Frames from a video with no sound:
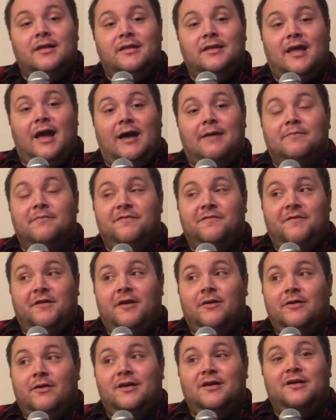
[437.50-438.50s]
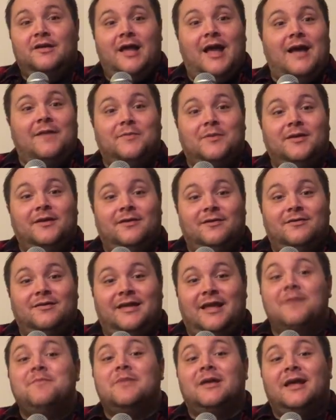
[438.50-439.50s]
yeah, I'm very unhappy here.
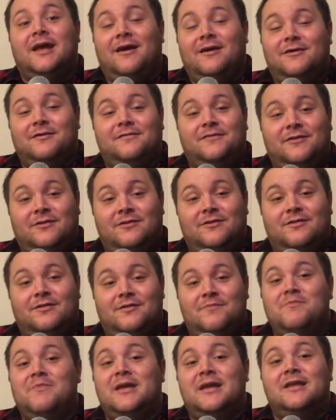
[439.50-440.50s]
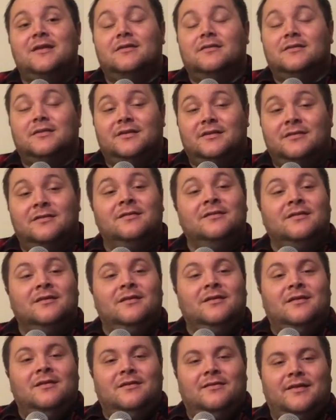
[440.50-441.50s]
Get me out of here immediately.
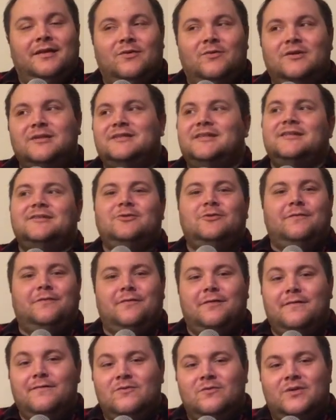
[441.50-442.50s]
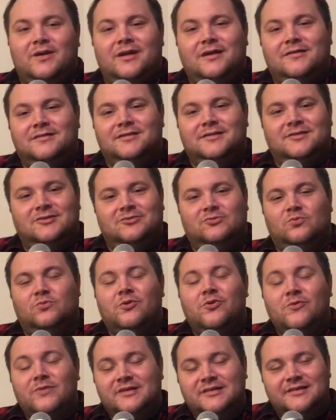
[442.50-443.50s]
Like, what does that do for everyone else? It just
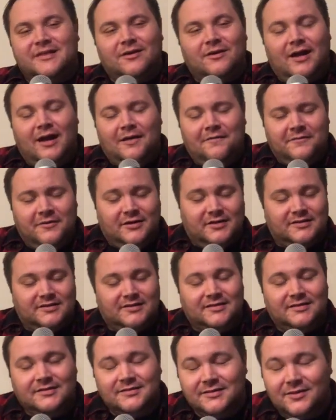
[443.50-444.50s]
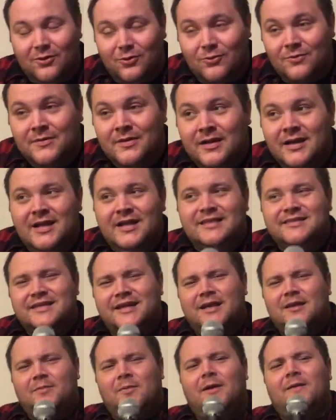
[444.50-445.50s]
ruins their confidence. So to
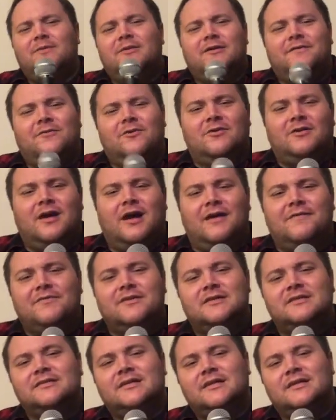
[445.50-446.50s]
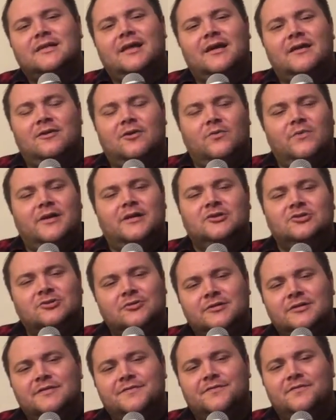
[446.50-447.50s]
get a public vote of confidence like that and a
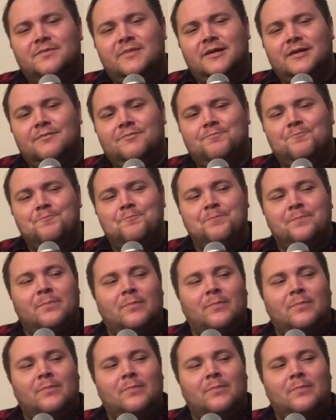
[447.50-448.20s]
reassurance from him,